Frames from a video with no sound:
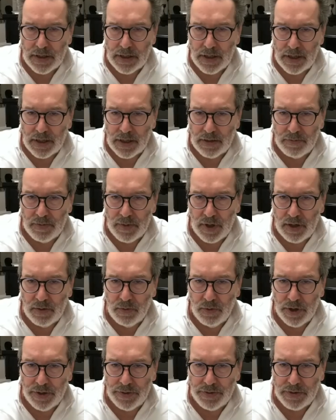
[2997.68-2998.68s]
are
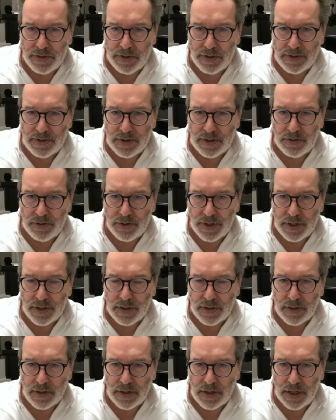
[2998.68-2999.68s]
worth
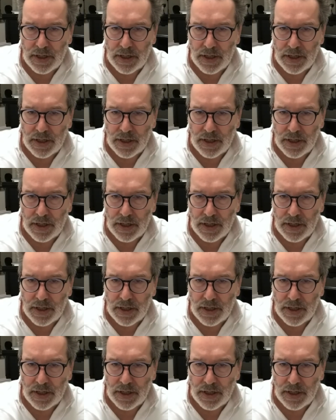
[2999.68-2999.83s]
considering. I